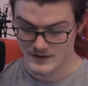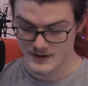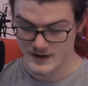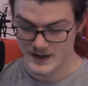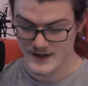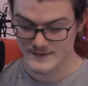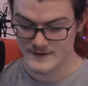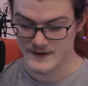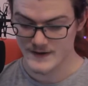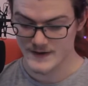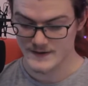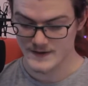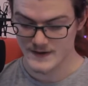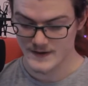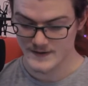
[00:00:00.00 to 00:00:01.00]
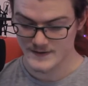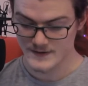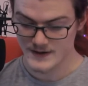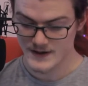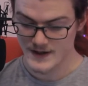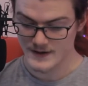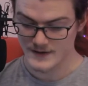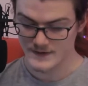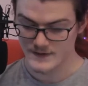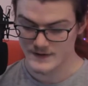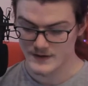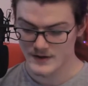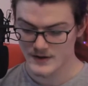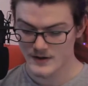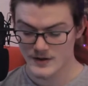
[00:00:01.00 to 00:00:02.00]
After this he asked the next,
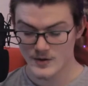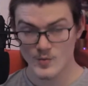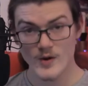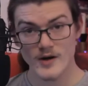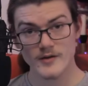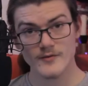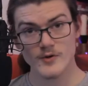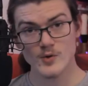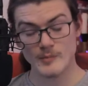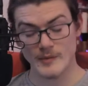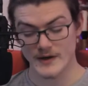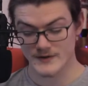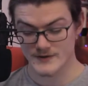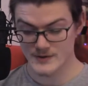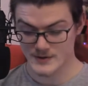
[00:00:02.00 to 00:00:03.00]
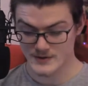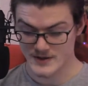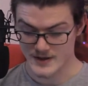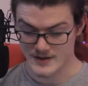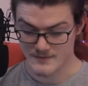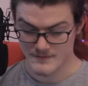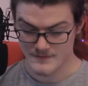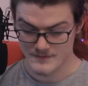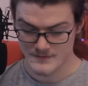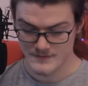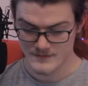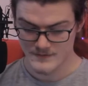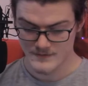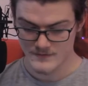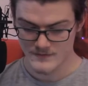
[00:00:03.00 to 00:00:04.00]
Where have you passed your time?
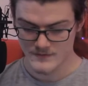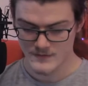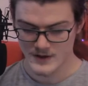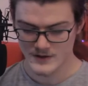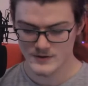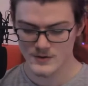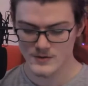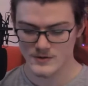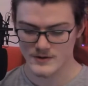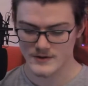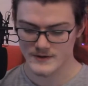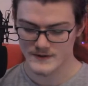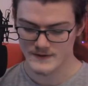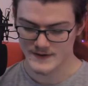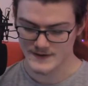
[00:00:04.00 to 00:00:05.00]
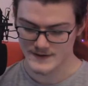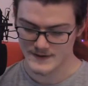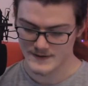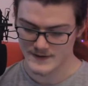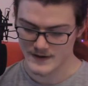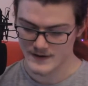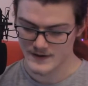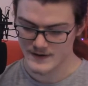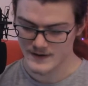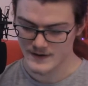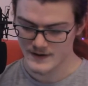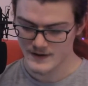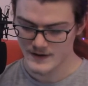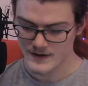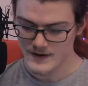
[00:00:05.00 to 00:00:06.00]
At court, said the son.
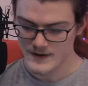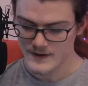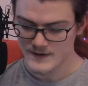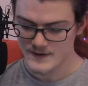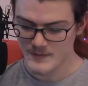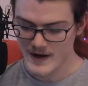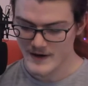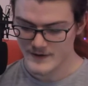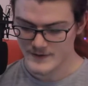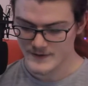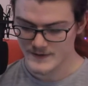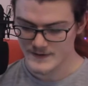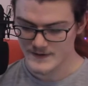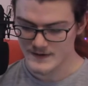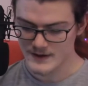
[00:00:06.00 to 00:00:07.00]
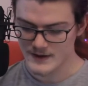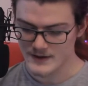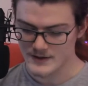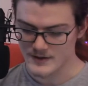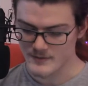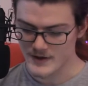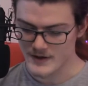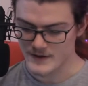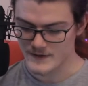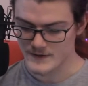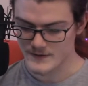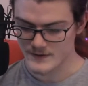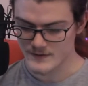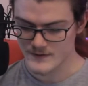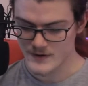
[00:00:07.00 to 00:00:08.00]
Sparrows and silly little
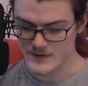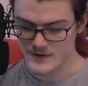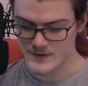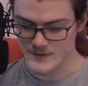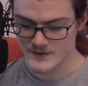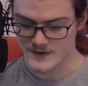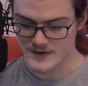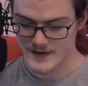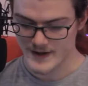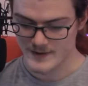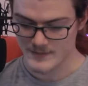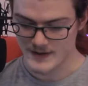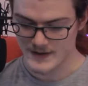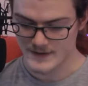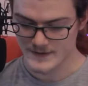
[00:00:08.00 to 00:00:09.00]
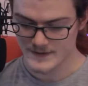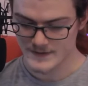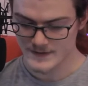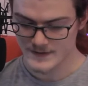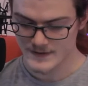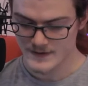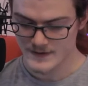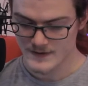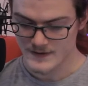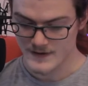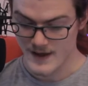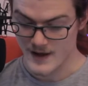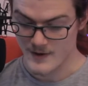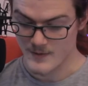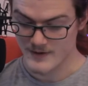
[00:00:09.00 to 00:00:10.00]
birds are of no use in that place.
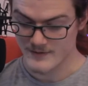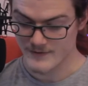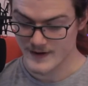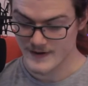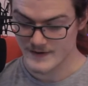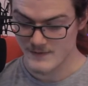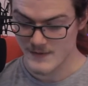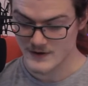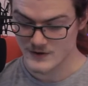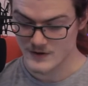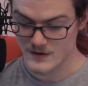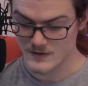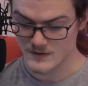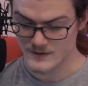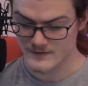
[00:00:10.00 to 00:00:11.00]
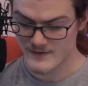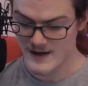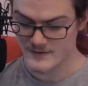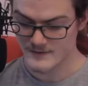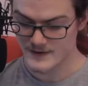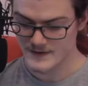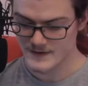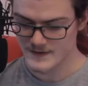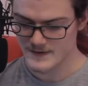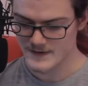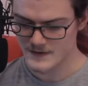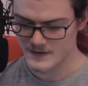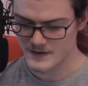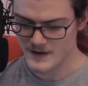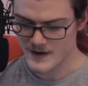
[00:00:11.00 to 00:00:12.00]
There one finds much gold velvet,
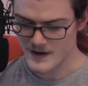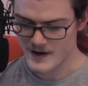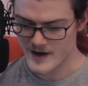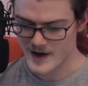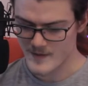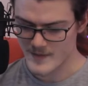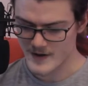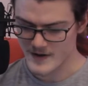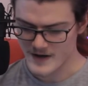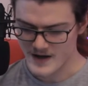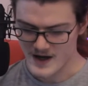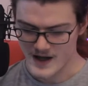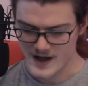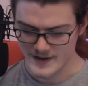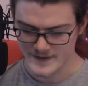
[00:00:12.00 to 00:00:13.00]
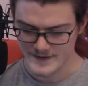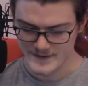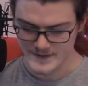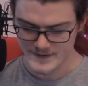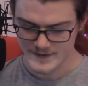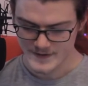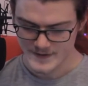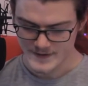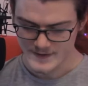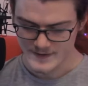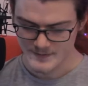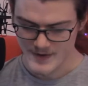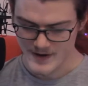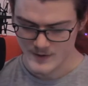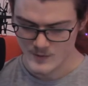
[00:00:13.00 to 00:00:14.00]
silk, armour, harnesses,
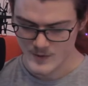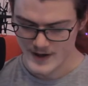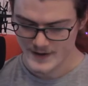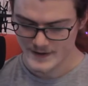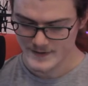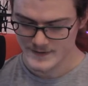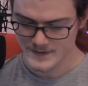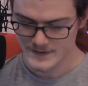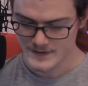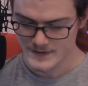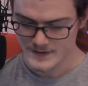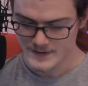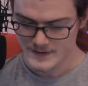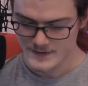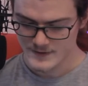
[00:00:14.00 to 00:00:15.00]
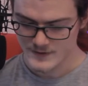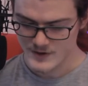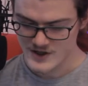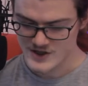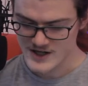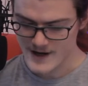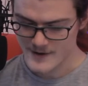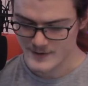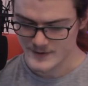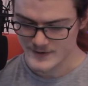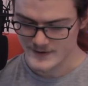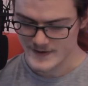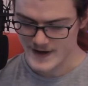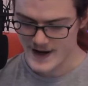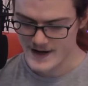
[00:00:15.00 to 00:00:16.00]
sparrowhawks, screech
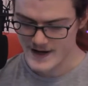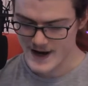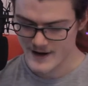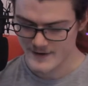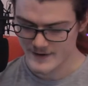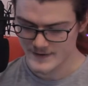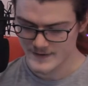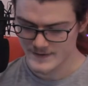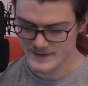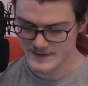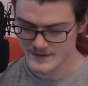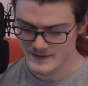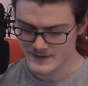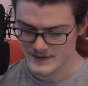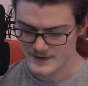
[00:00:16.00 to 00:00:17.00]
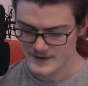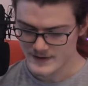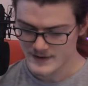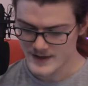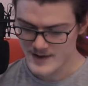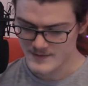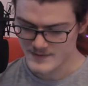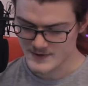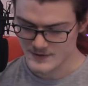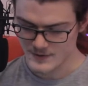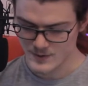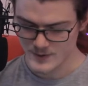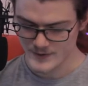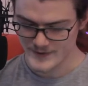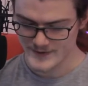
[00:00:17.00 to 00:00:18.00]
owls, and hen harriers. Keep to the
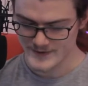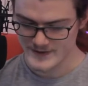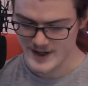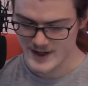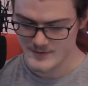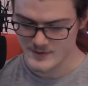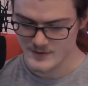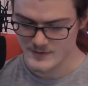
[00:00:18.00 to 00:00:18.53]
horses' stable,